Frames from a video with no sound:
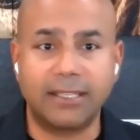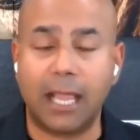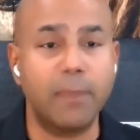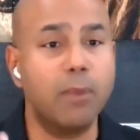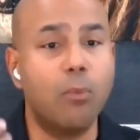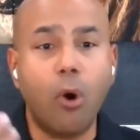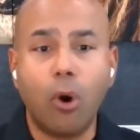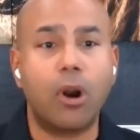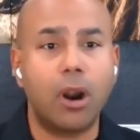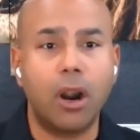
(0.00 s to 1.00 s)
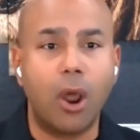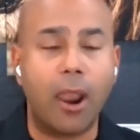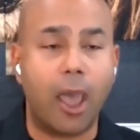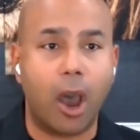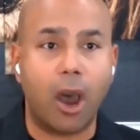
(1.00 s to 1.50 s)
tell me more
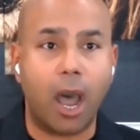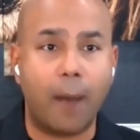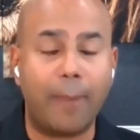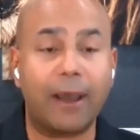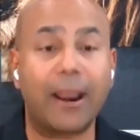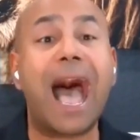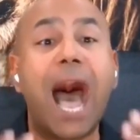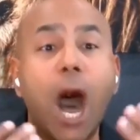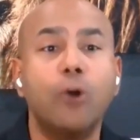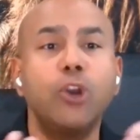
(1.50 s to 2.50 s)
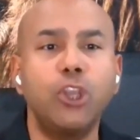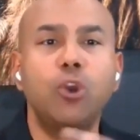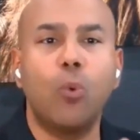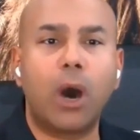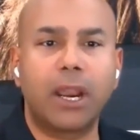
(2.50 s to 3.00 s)
about how do
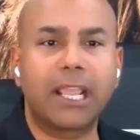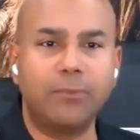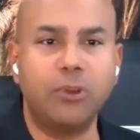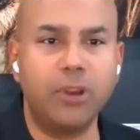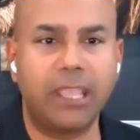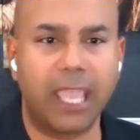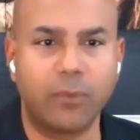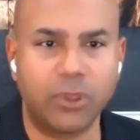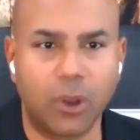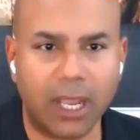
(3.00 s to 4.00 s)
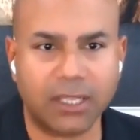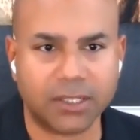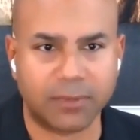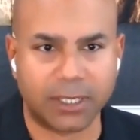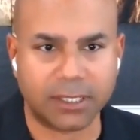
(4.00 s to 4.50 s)
you want to communicate with your
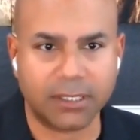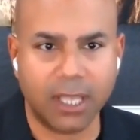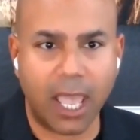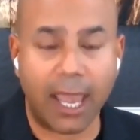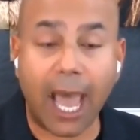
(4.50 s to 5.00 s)
customers,